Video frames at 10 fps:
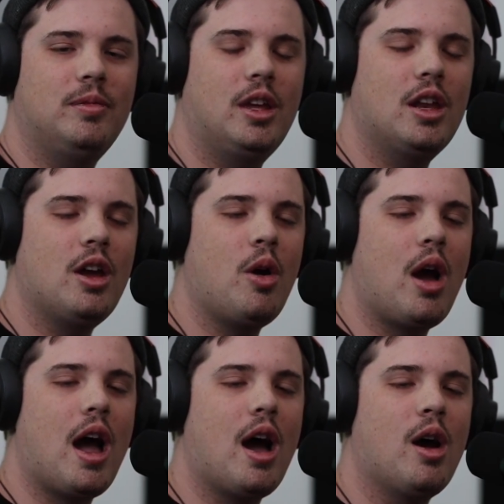you know
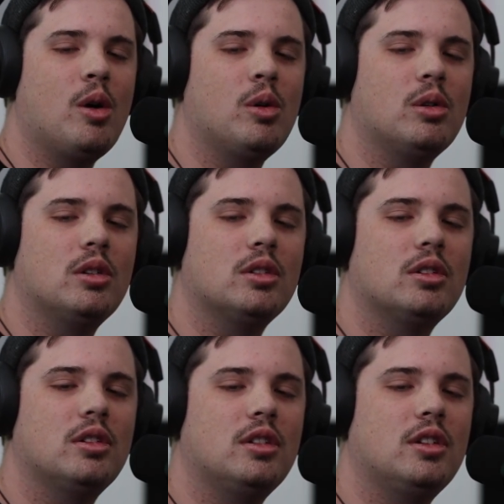how
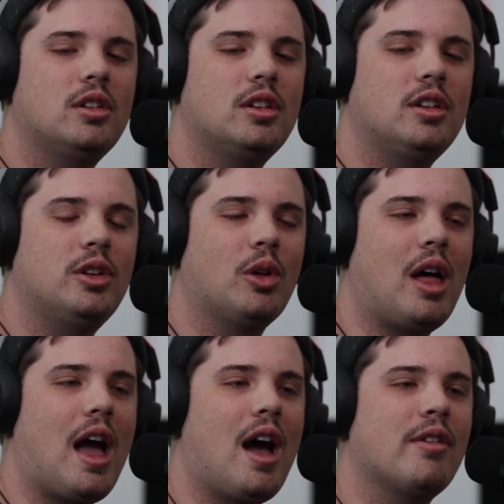you'll
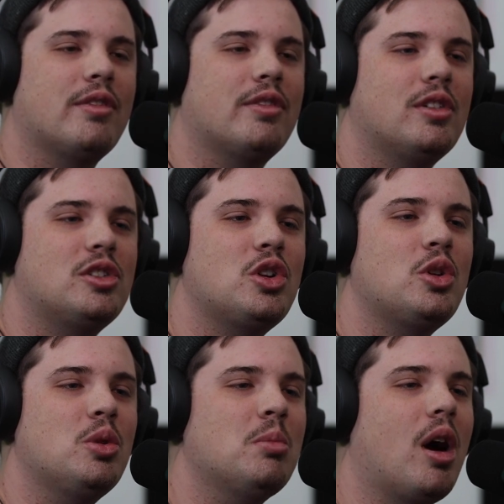have
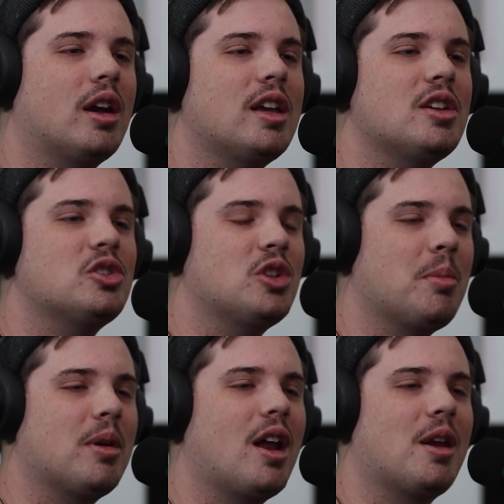2 monkeys
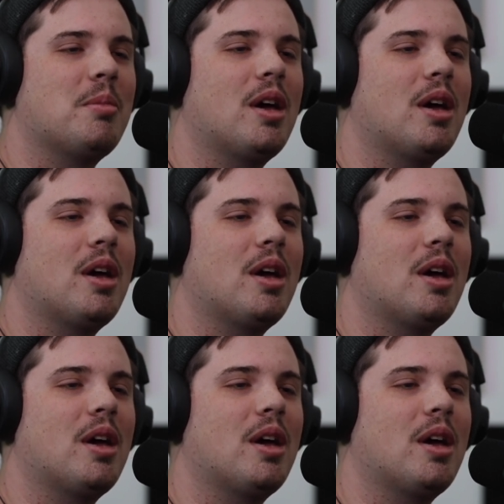jumping on a